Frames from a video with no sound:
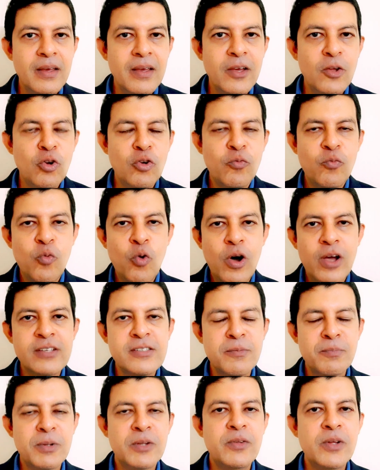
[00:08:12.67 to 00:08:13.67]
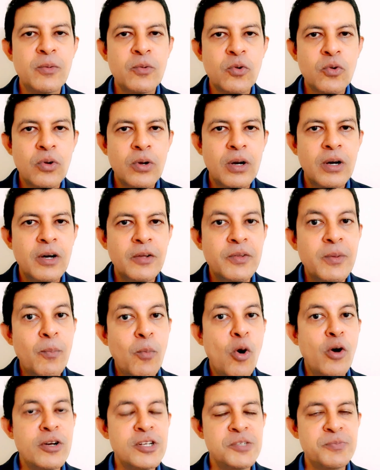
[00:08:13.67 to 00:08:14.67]
You know, for example, the
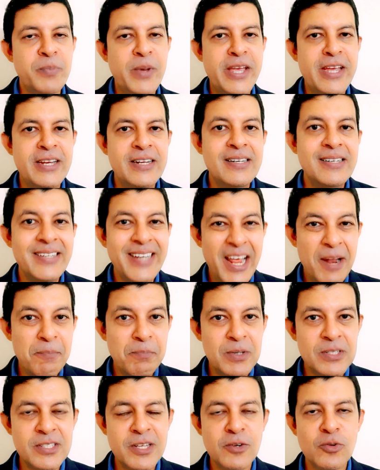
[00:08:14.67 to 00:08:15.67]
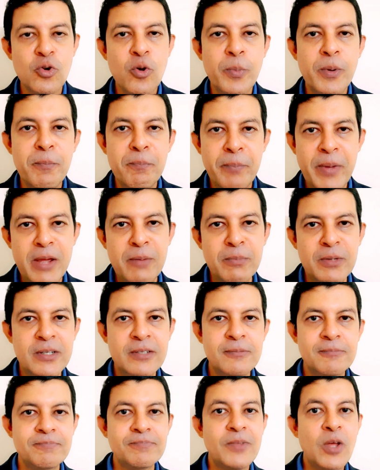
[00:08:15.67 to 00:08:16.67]
bond is paying 10% coupon
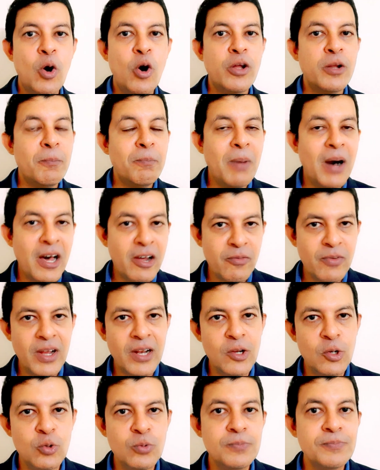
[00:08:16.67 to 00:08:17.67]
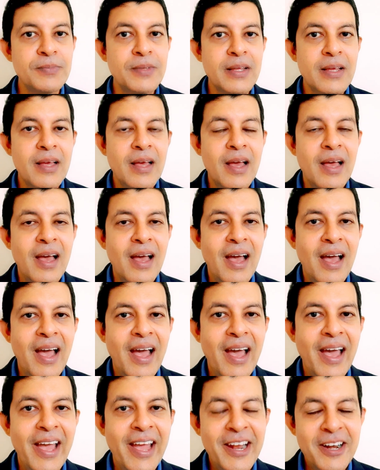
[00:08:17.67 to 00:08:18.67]
payment on a par value,
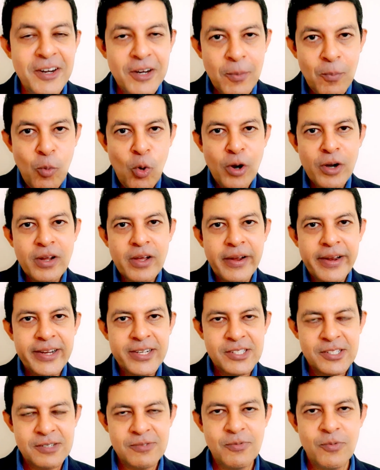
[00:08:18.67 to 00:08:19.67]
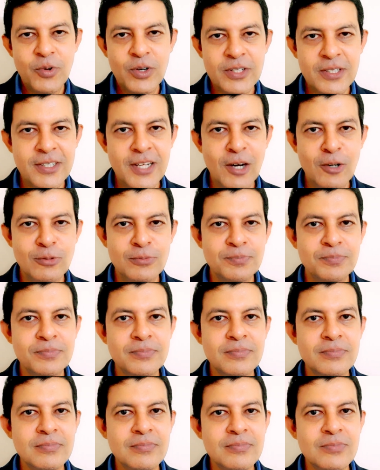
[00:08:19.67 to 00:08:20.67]
and the bond corrects further down.
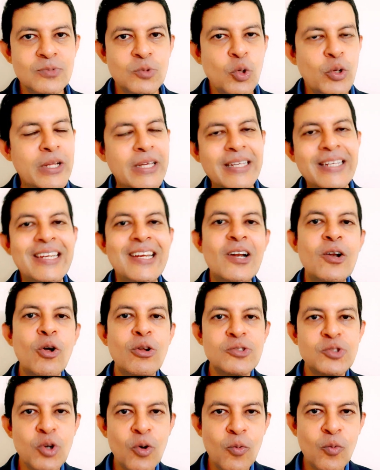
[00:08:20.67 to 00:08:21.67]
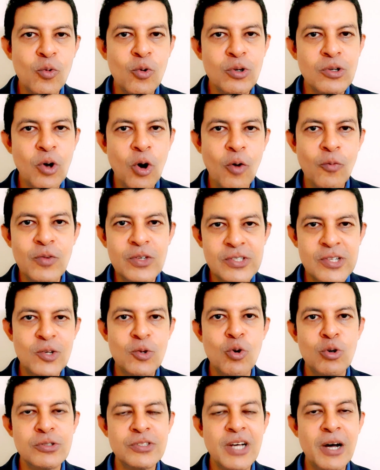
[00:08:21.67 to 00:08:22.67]
So the yield also obviously
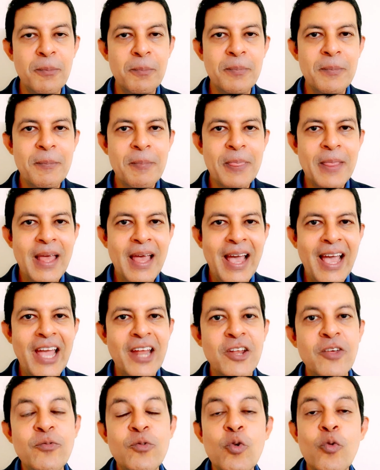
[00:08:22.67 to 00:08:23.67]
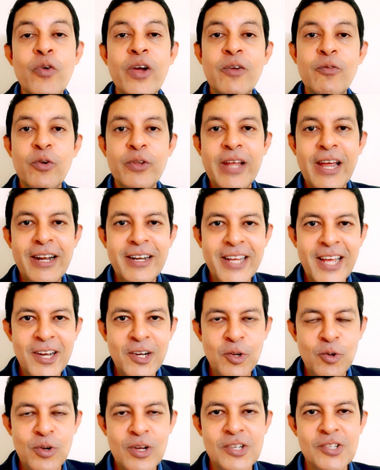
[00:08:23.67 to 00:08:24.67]
goes up, and if you wait for the entire
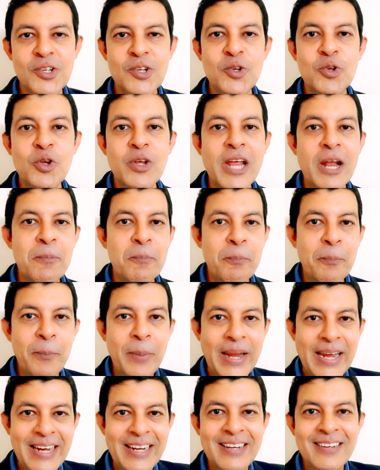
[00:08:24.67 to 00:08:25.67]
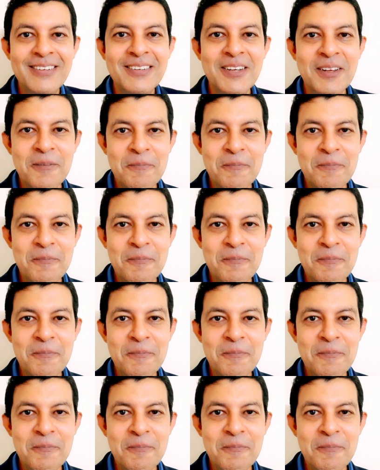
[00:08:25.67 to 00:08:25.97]
duration, you get paid,